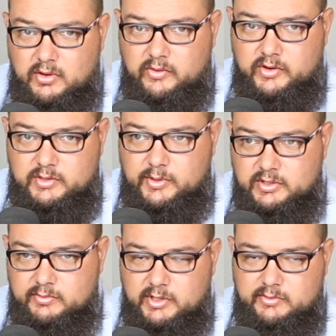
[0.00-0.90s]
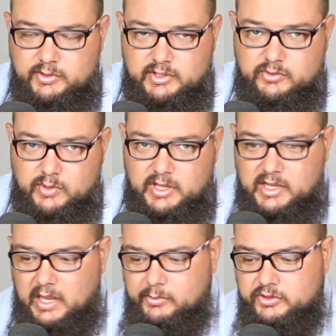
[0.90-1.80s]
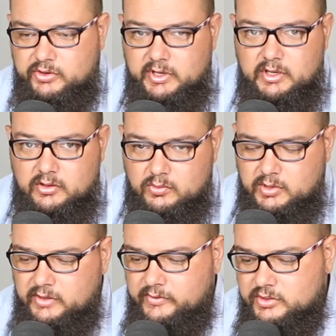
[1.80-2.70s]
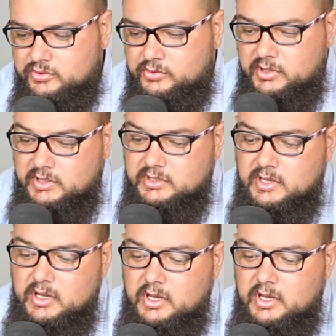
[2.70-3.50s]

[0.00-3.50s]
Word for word: overexposed. It might be just where the camera's reading or whatever the story is.